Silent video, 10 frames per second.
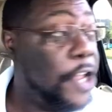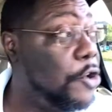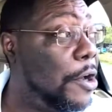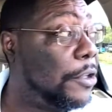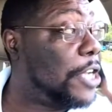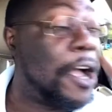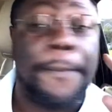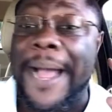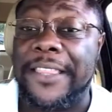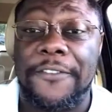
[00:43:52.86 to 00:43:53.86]
You don't talk
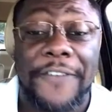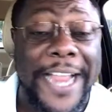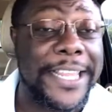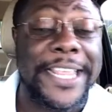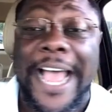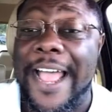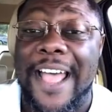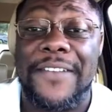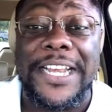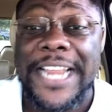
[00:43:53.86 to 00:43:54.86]
about the fact that
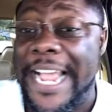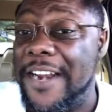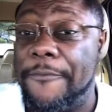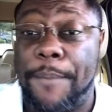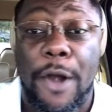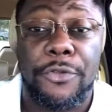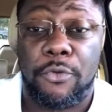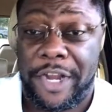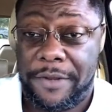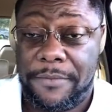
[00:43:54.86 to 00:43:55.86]
y'all have a negative birth
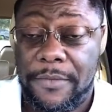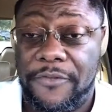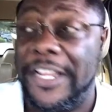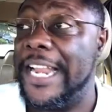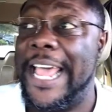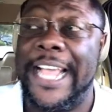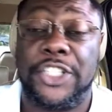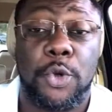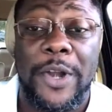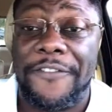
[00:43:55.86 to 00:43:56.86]
rate for the
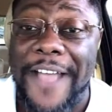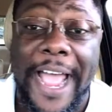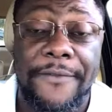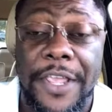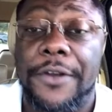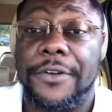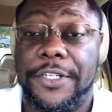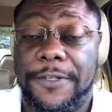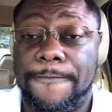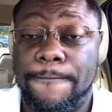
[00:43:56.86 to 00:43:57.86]
last 25
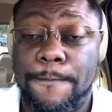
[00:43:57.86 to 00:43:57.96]
years.